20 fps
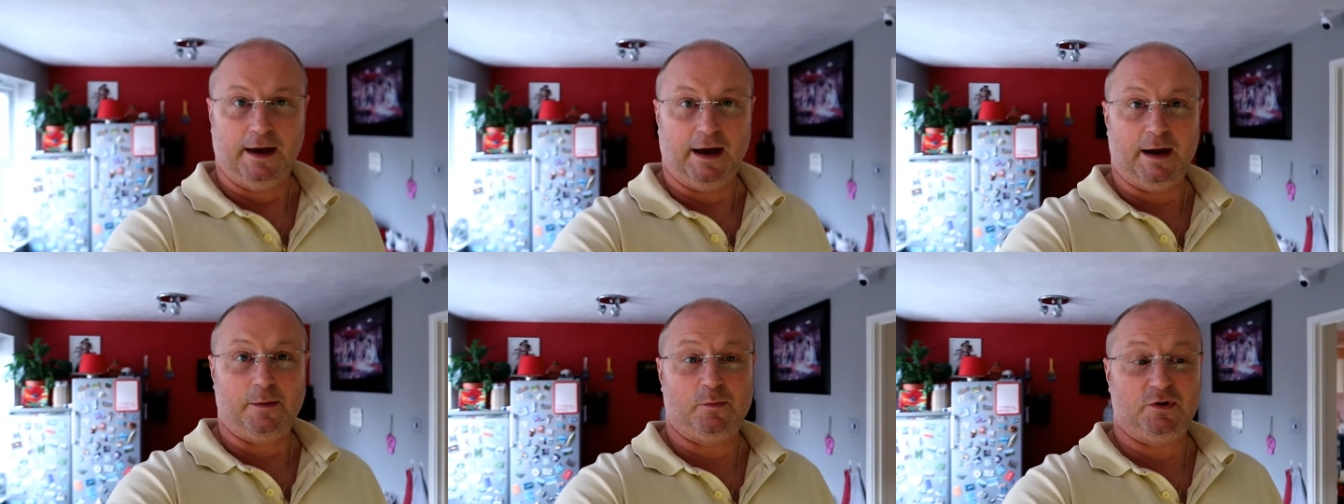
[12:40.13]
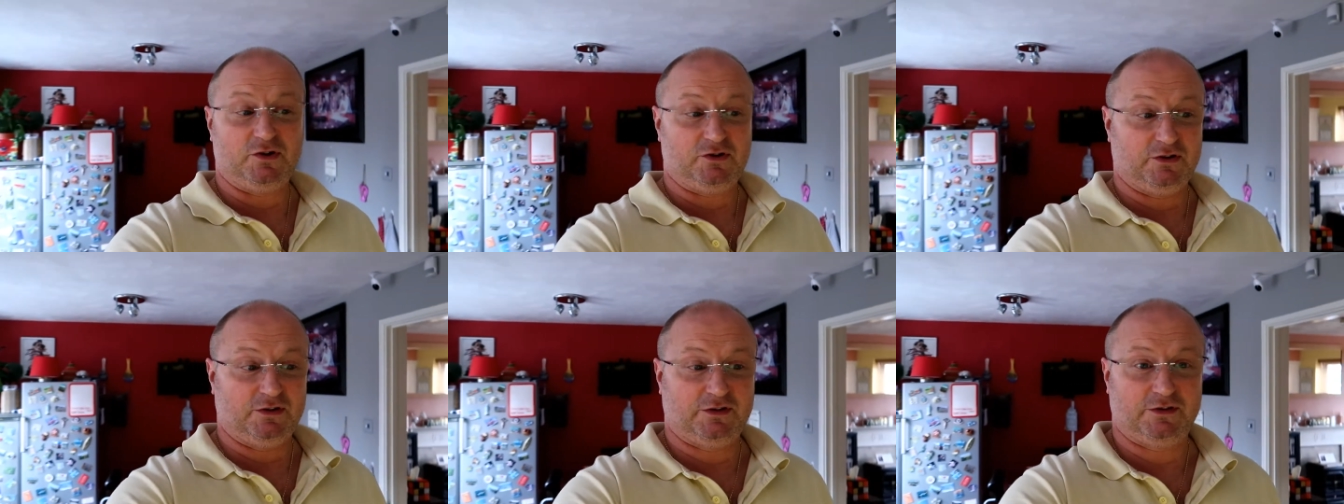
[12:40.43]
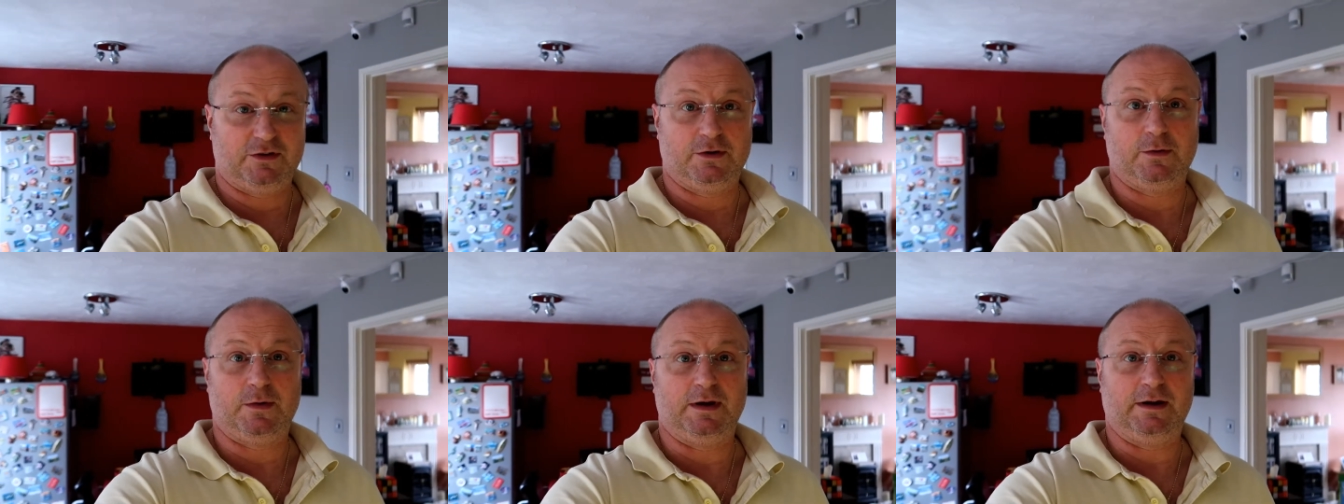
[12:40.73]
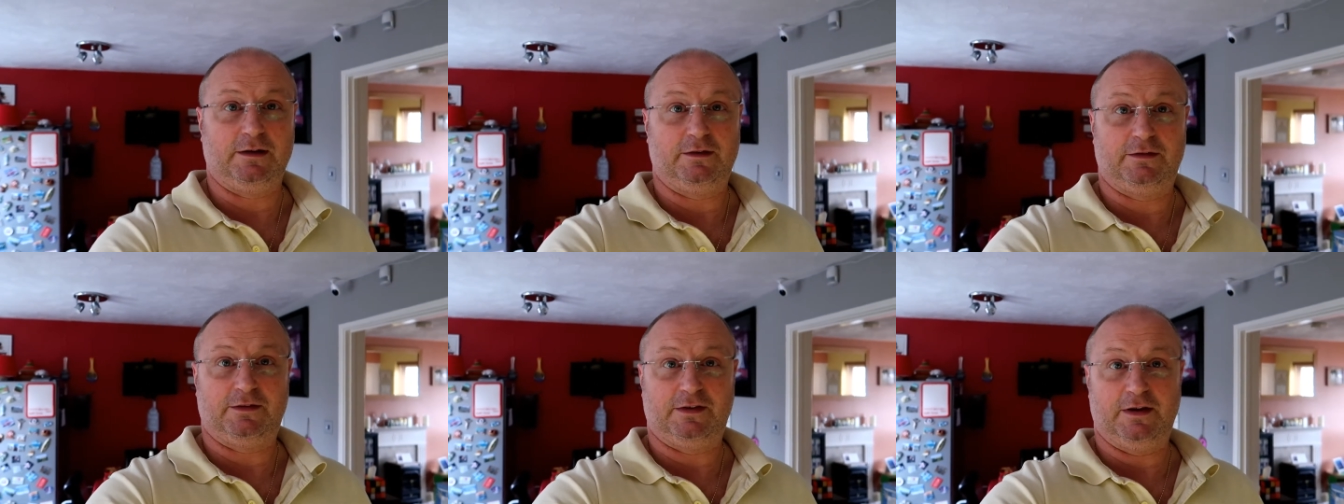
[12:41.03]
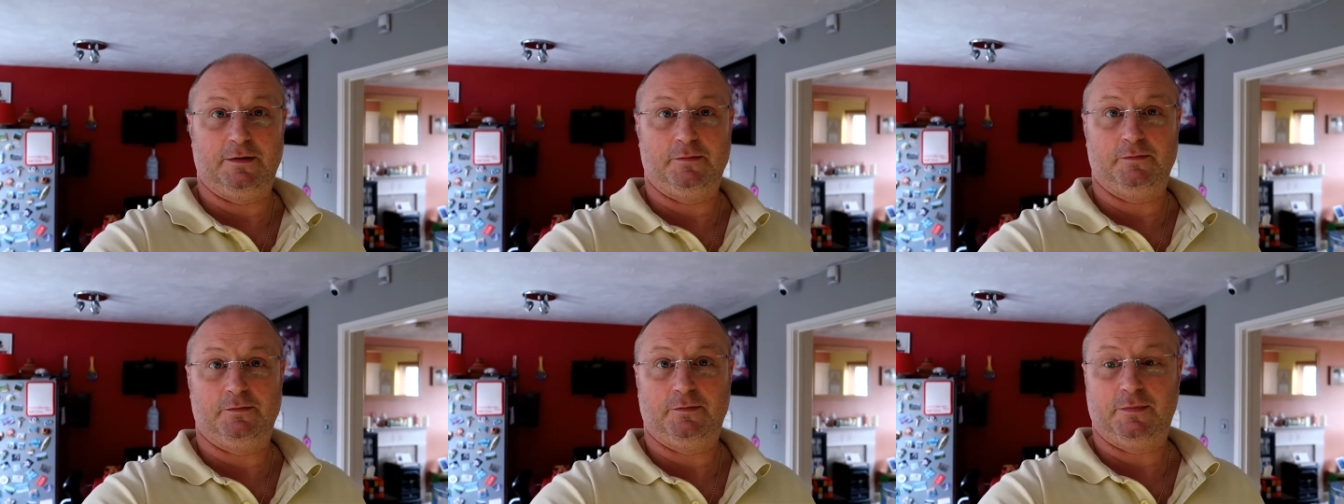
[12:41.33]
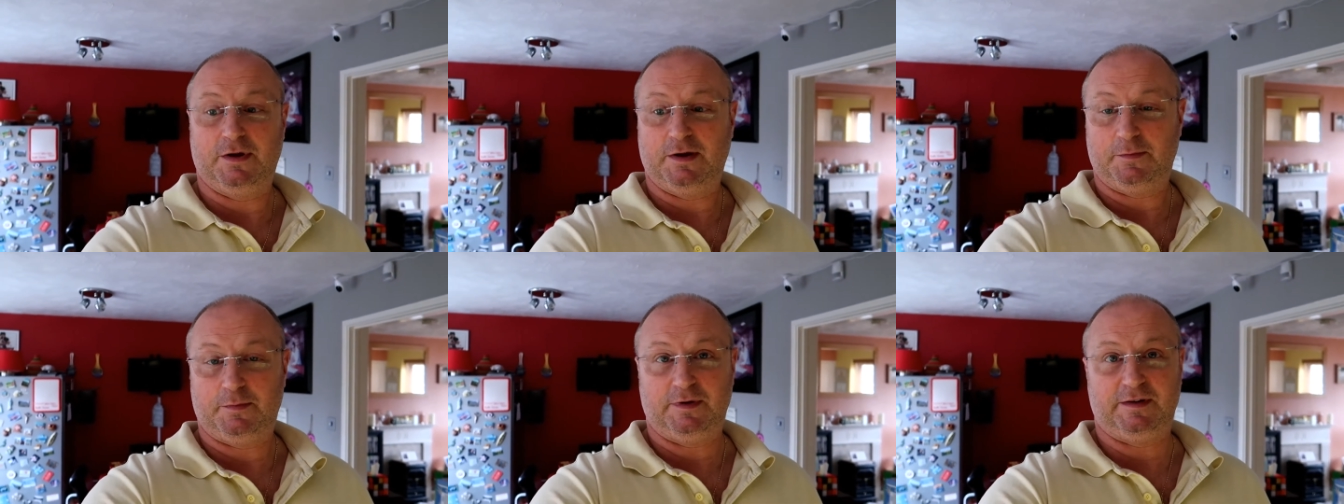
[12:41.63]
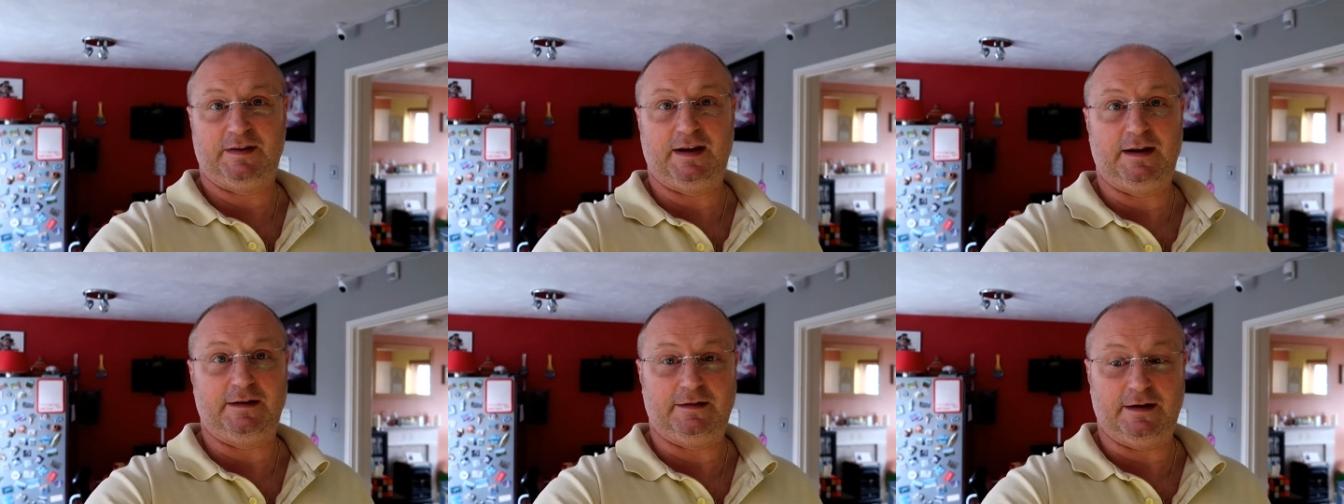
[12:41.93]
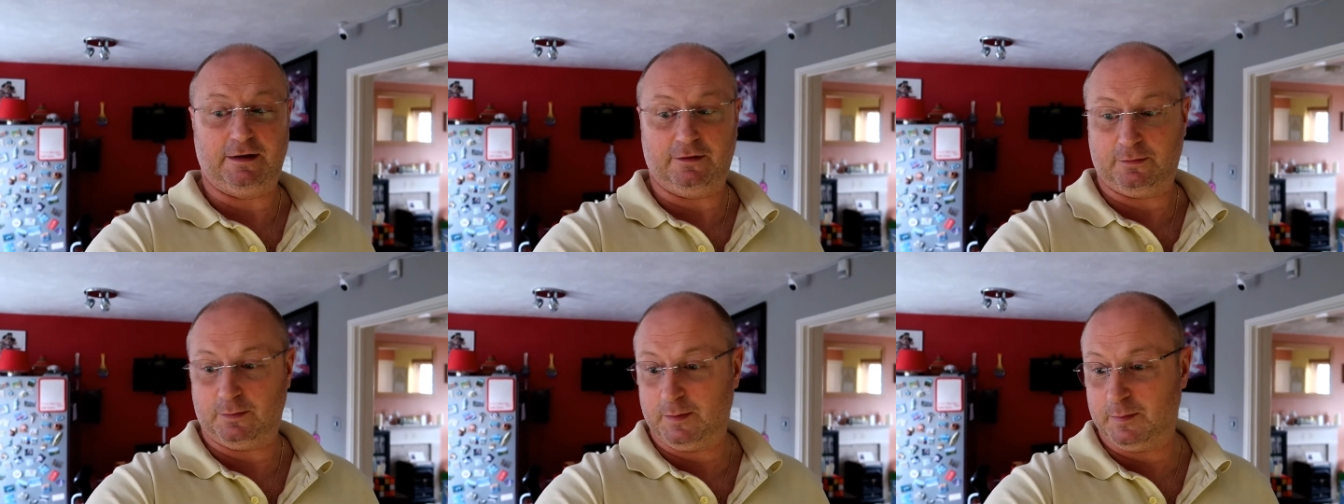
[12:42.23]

And we're just doing some potatoes.